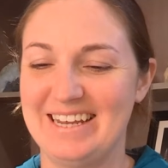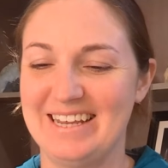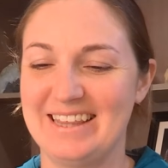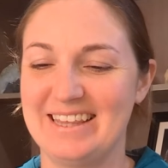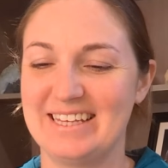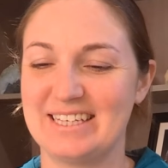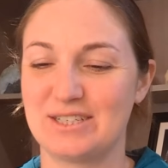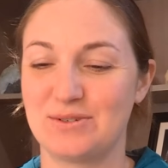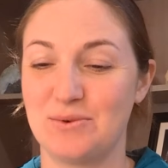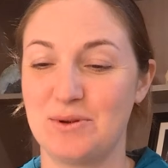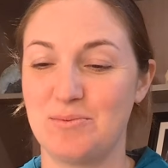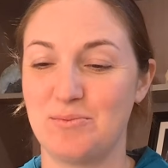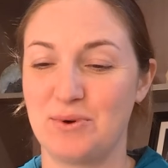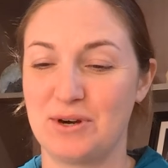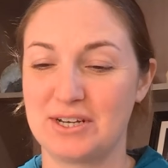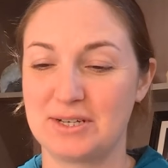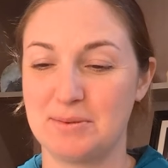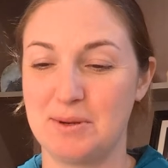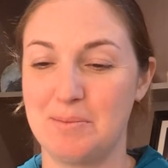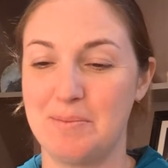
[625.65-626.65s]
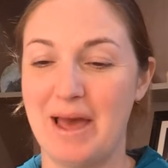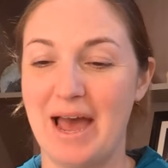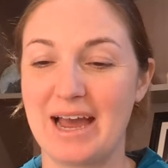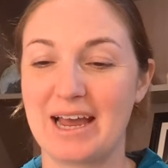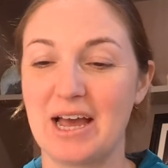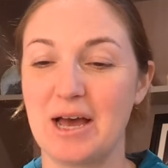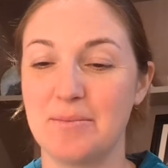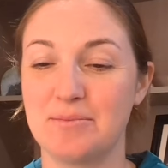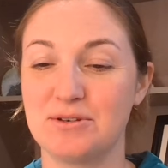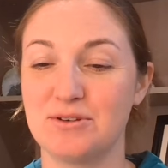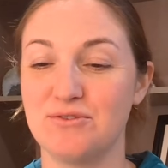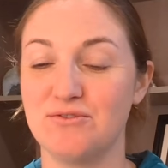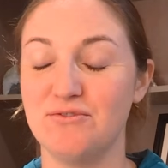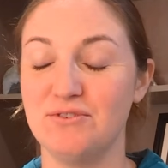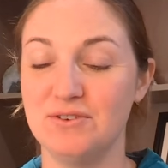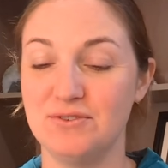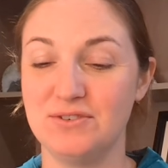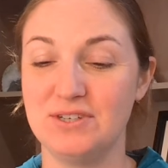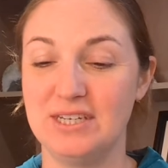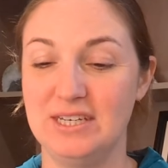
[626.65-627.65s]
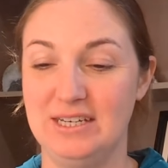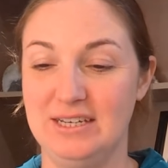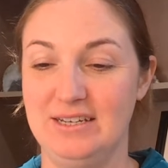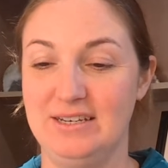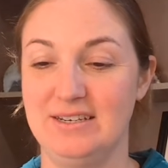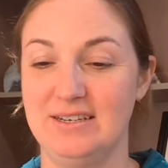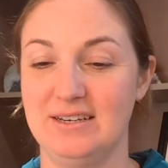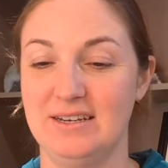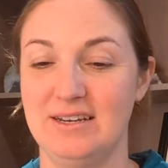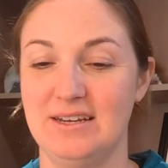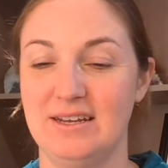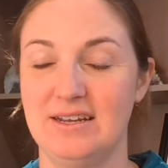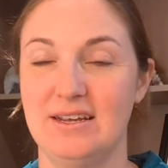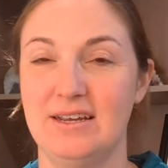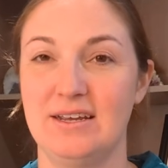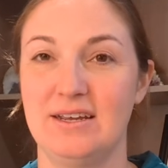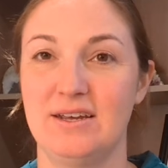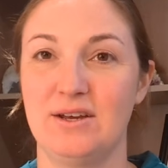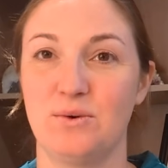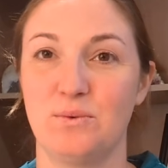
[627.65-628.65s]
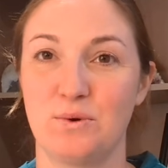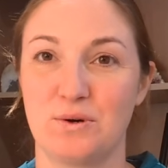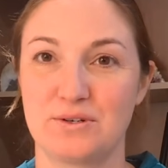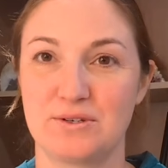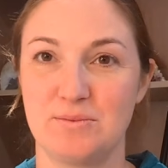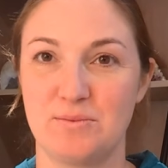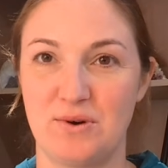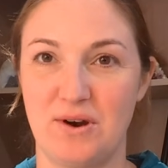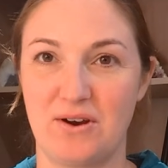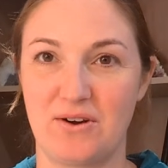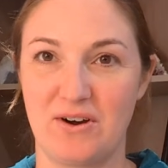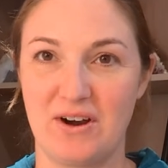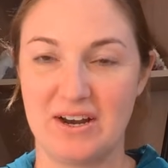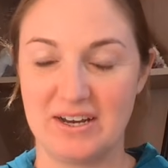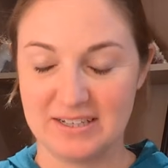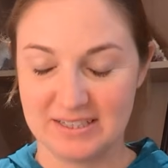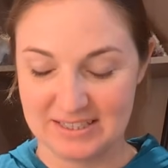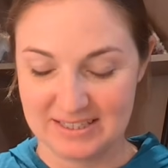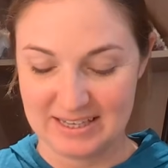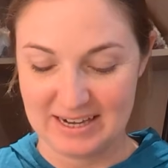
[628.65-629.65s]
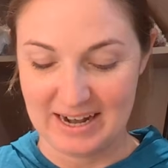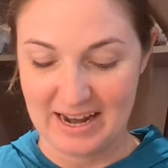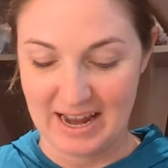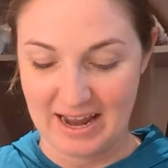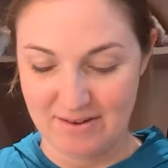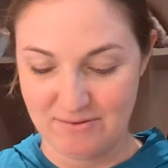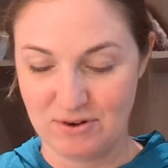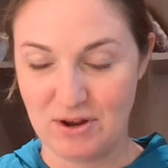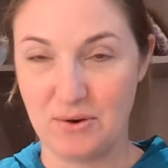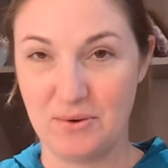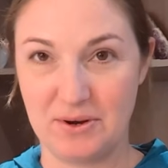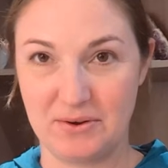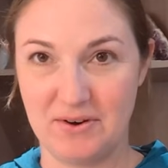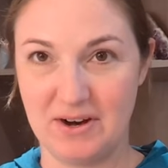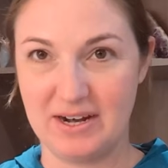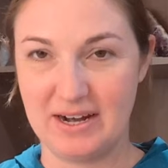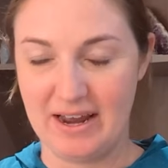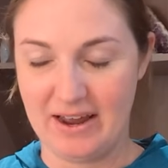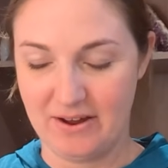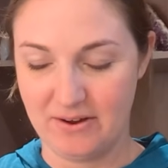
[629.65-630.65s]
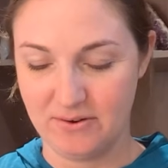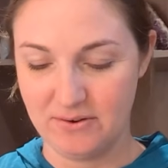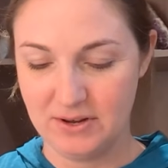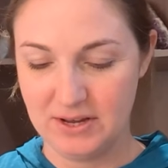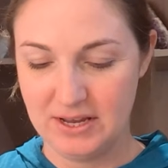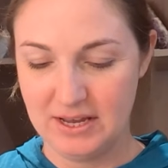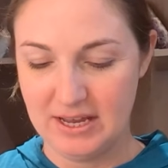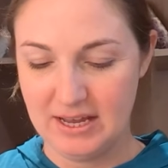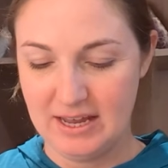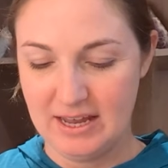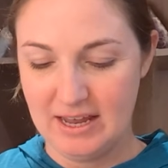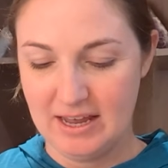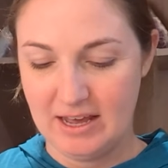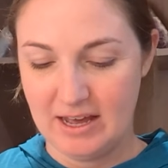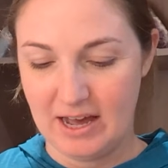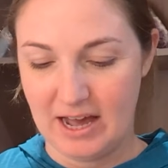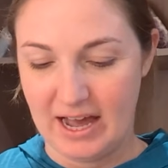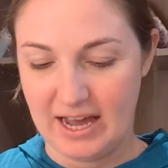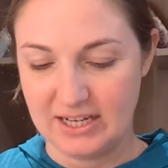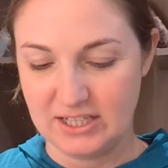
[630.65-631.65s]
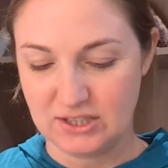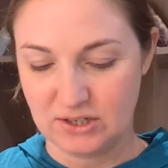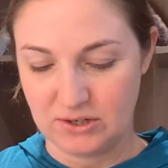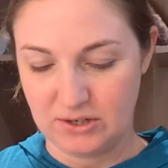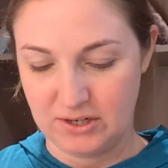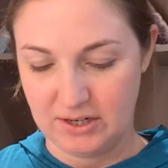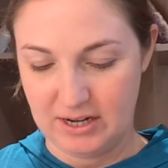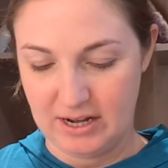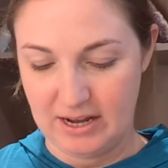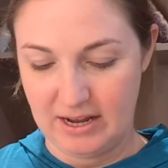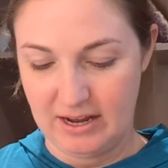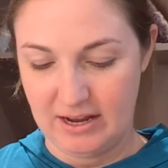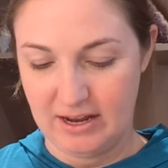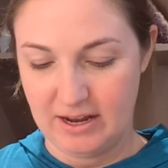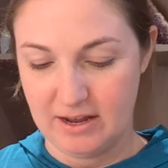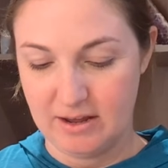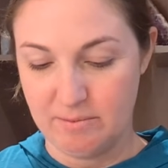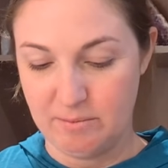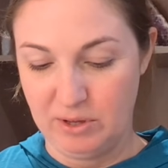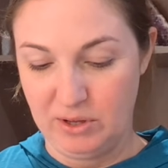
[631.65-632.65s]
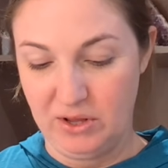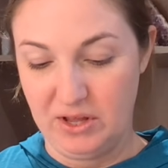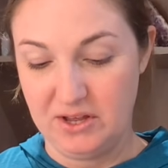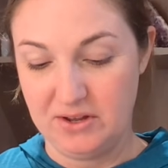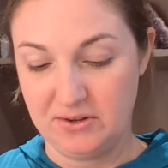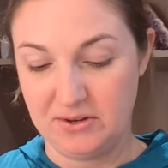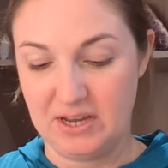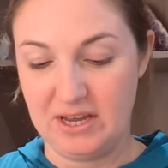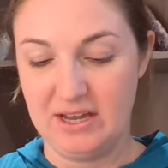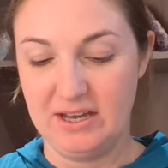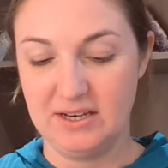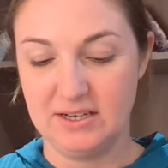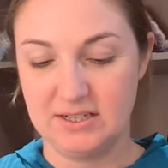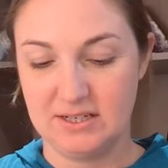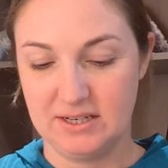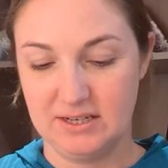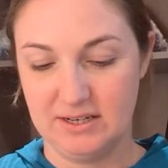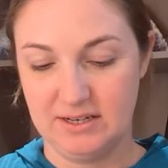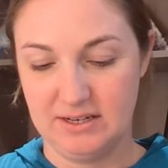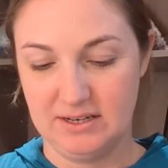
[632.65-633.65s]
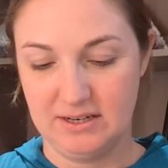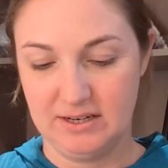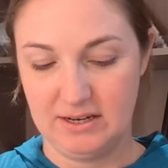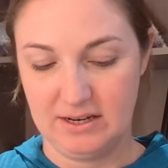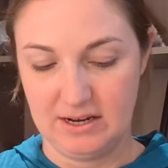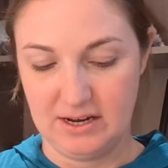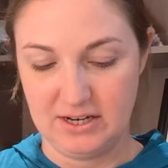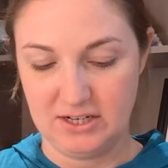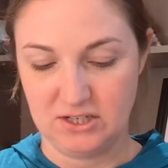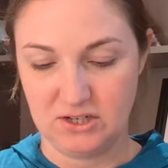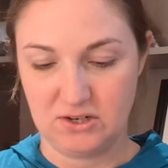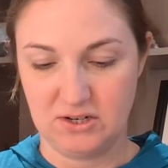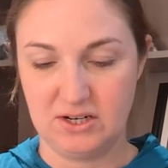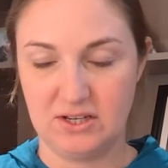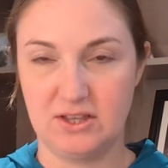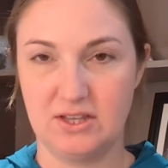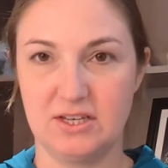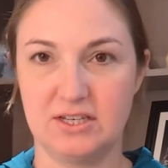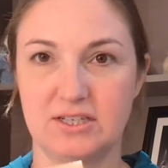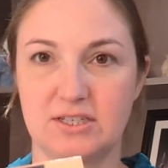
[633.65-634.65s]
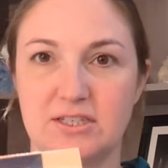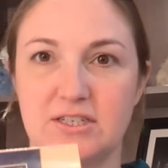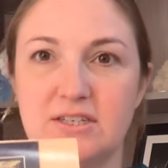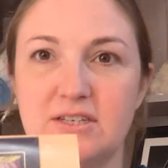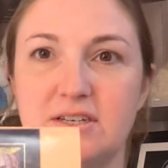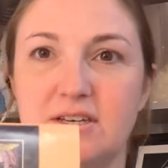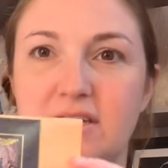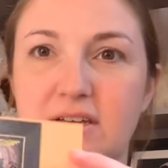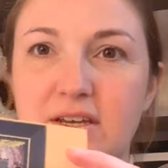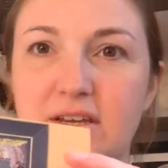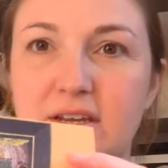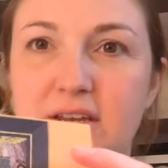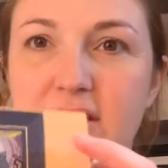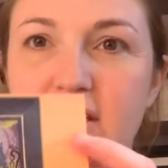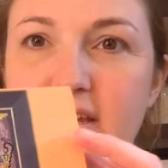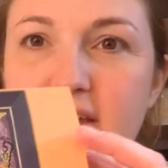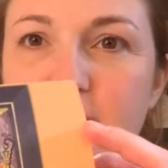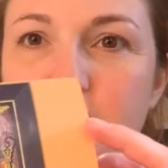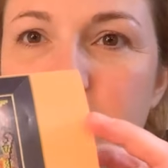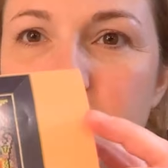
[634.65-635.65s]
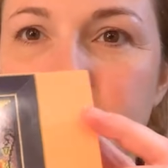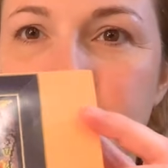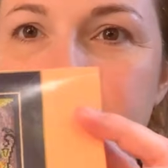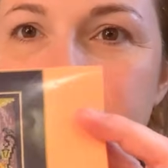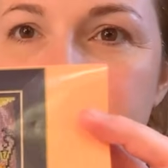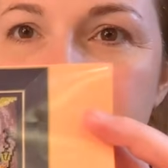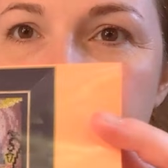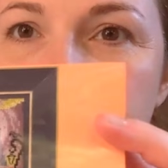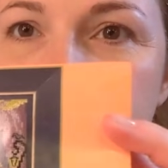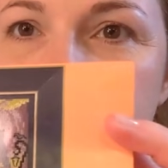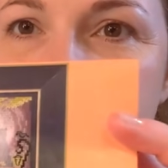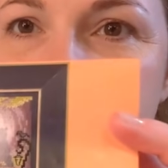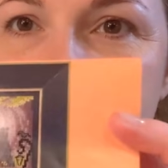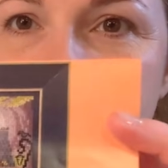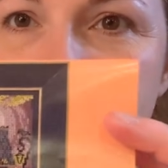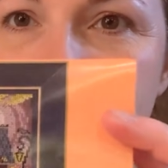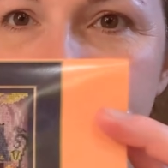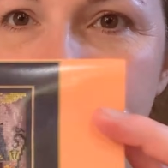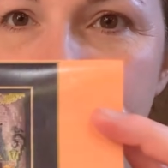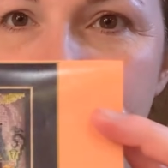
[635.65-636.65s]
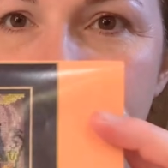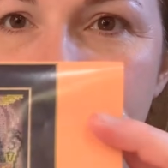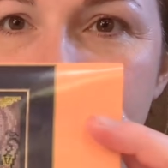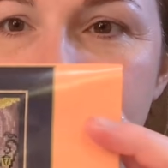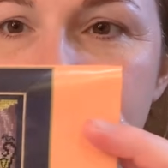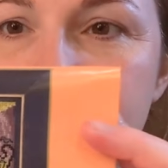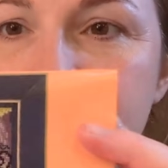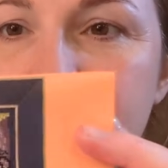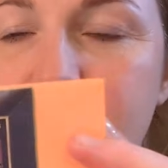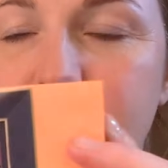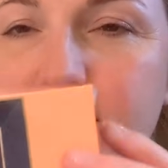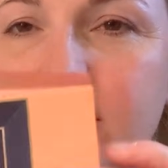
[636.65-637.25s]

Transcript: This one brings me back up to 15 works in progress that I have going right now. I started a Mill Hill kit. I started this buttons and beads kit.